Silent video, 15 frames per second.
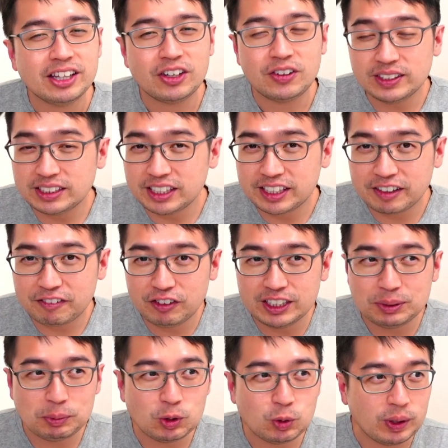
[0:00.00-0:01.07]
There is a
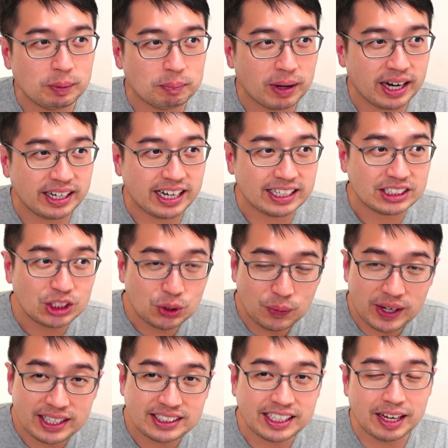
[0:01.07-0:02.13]
difference between Binance
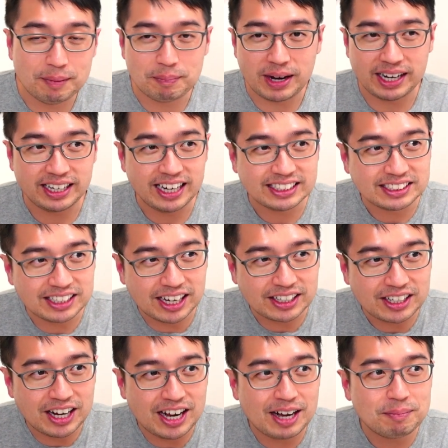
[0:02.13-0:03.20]
US and
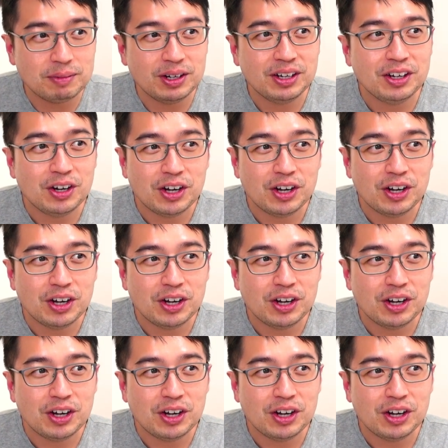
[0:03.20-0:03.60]
Binance.com.